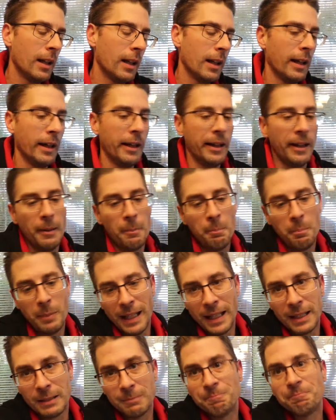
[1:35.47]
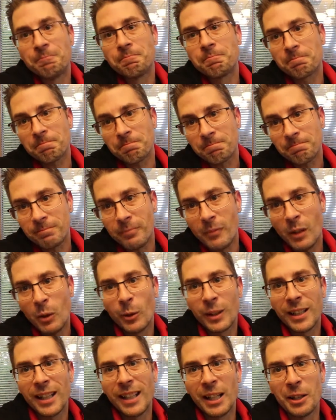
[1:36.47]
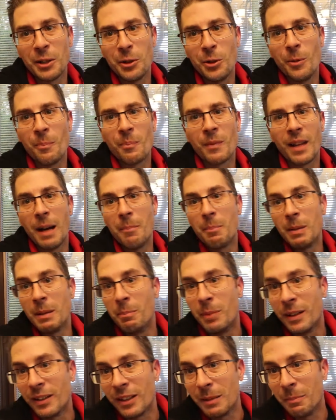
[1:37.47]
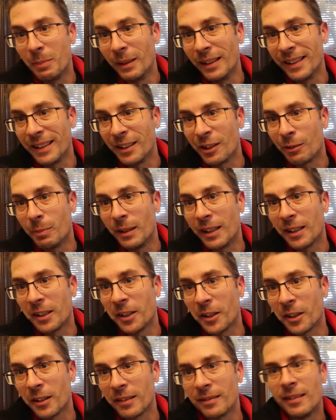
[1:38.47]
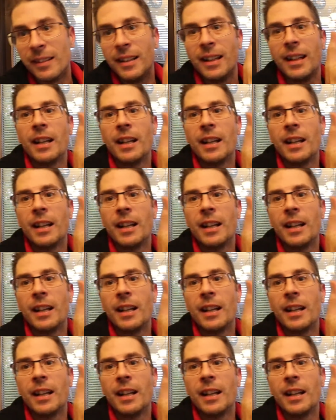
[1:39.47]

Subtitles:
But what can I do? Been busy building this beer garden.